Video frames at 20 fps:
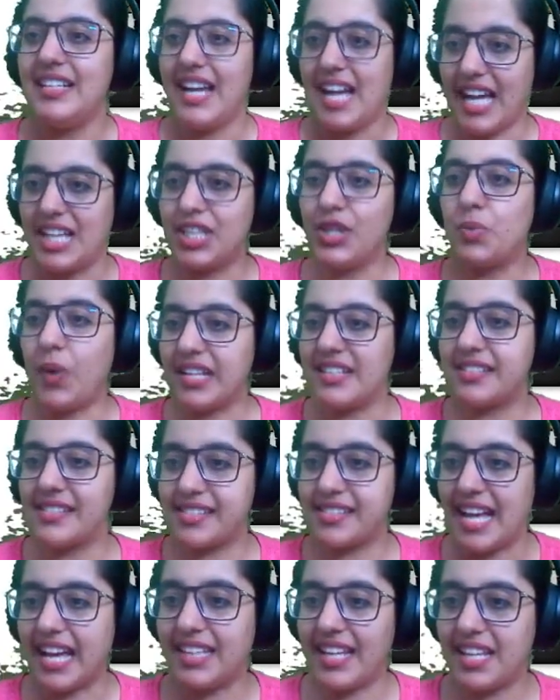Are you
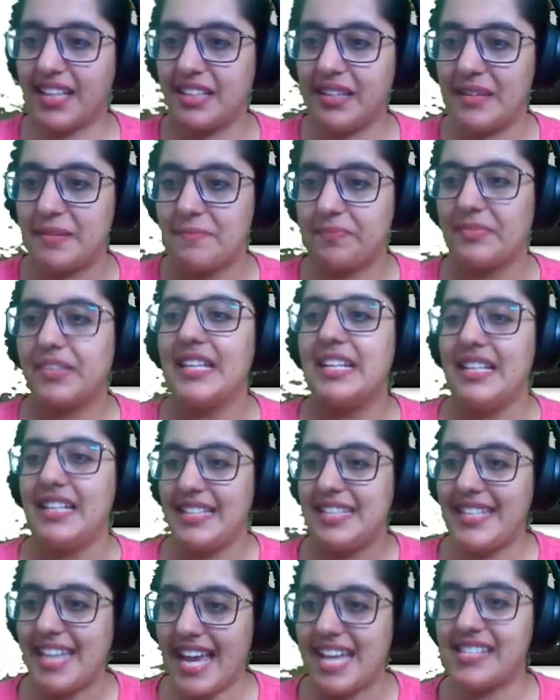understanding?
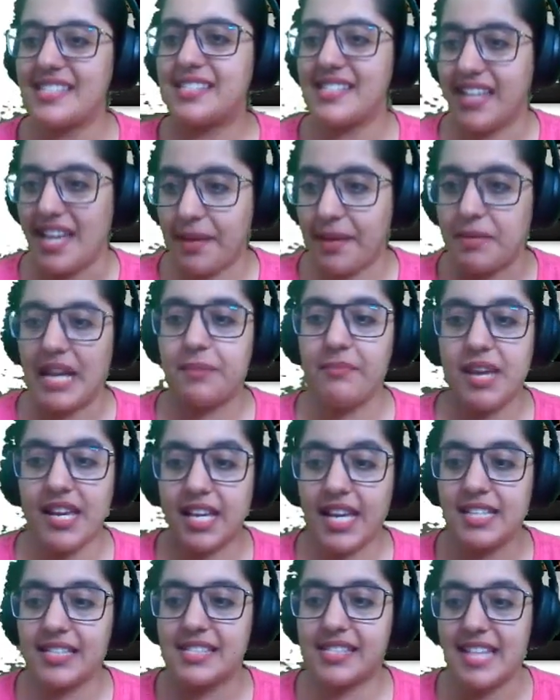Yes? Am I
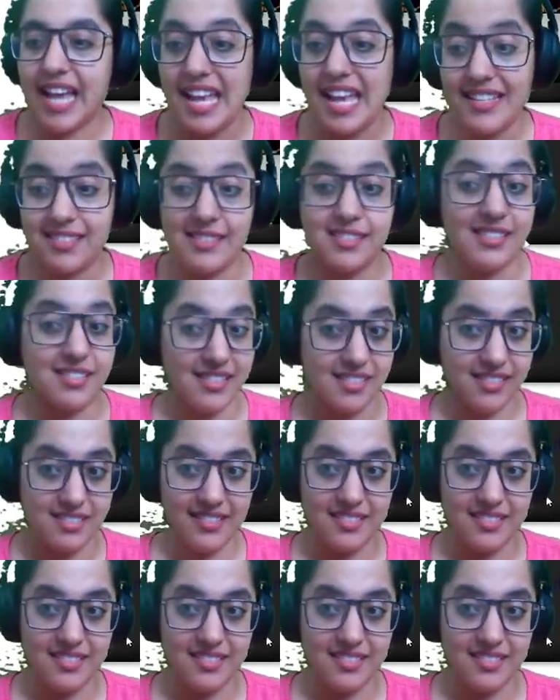making sense?